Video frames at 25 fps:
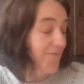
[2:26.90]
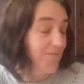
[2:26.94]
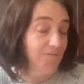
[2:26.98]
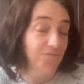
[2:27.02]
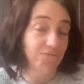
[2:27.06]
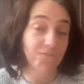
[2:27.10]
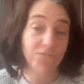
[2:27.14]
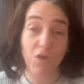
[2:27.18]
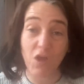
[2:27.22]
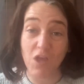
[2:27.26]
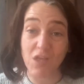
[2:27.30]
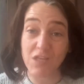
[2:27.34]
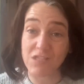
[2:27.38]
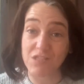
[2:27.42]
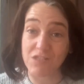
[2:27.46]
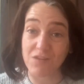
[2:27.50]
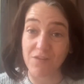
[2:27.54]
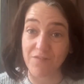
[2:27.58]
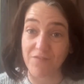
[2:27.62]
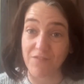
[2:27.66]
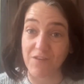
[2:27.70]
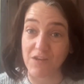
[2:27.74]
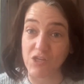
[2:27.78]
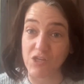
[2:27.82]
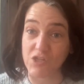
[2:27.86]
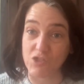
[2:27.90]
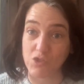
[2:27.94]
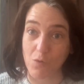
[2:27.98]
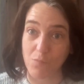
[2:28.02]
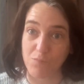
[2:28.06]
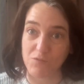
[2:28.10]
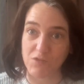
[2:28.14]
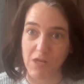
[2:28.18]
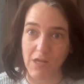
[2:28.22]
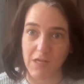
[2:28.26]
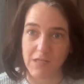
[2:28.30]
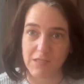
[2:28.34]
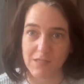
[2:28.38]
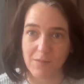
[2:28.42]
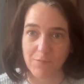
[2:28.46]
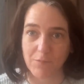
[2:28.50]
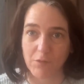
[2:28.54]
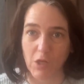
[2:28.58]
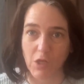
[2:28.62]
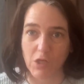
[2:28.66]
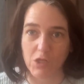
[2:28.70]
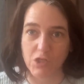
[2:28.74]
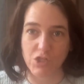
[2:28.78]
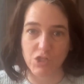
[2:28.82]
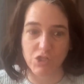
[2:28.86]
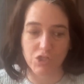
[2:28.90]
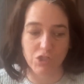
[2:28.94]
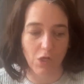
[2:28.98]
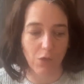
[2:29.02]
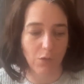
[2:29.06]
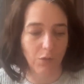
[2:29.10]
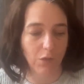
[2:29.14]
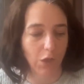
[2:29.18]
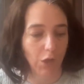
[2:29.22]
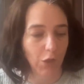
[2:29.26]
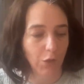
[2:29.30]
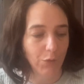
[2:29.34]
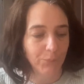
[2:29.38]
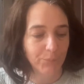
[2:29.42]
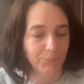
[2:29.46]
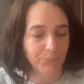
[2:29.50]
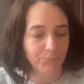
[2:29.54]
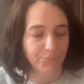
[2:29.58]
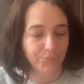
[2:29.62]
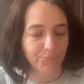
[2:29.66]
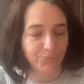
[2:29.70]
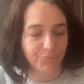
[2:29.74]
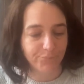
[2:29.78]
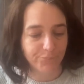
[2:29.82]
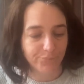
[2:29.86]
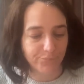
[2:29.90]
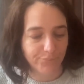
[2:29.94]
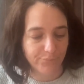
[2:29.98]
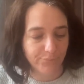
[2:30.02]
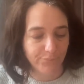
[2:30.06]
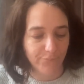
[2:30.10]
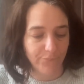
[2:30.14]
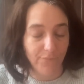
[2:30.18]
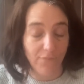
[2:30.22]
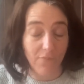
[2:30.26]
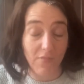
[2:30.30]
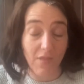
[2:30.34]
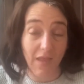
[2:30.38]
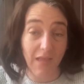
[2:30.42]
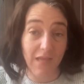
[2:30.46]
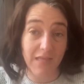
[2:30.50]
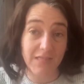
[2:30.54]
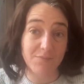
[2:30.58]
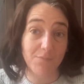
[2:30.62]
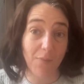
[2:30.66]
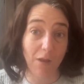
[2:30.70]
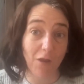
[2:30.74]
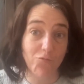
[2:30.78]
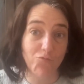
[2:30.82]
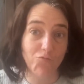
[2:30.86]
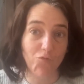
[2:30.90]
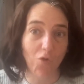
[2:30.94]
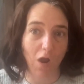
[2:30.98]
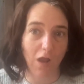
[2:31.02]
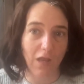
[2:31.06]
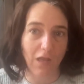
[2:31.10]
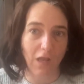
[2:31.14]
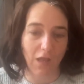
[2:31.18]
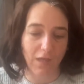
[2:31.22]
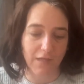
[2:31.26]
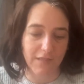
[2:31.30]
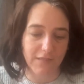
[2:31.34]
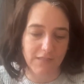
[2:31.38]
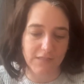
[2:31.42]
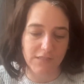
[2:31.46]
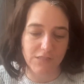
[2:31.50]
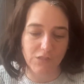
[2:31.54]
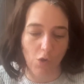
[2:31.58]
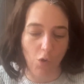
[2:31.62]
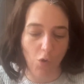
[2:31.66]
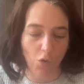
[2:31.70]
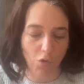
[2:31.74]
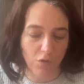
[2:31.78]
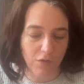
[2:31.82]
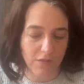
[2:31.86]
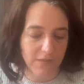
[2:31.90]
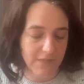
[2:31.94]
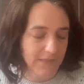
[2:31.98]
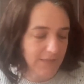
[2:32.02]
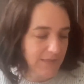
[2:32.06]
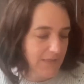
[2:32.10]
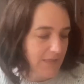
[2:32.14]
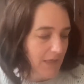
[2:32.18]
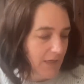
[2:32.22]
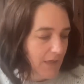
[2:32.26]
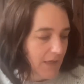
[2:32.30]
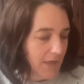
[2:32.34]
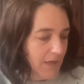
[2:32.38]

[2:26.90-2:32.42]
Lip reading: First finished object I'm going to show you is my Ryelite Socks.